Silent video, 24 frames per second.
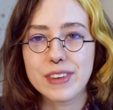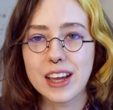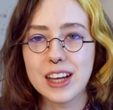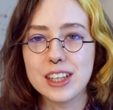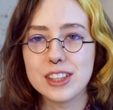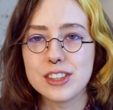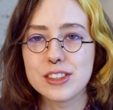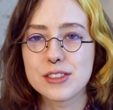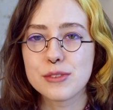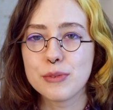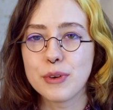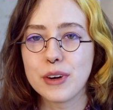I
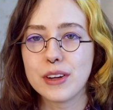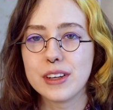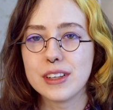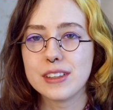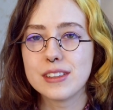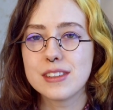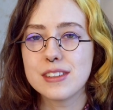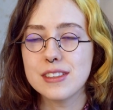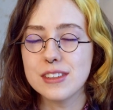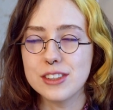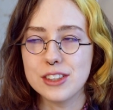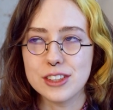just wanted
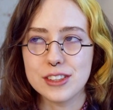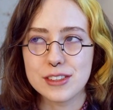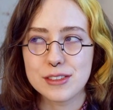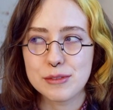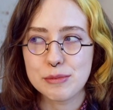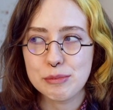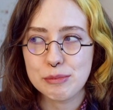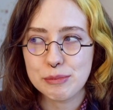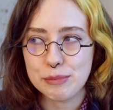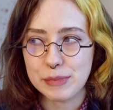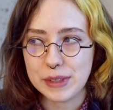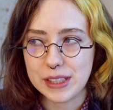to just
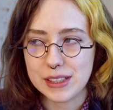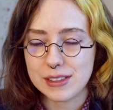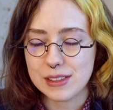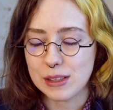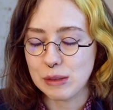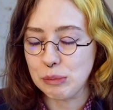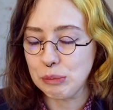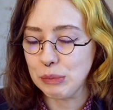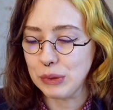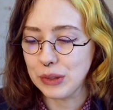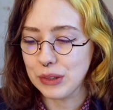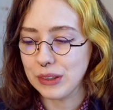be
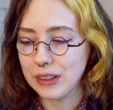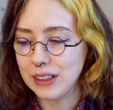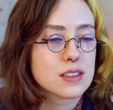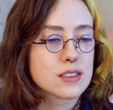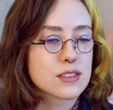simple.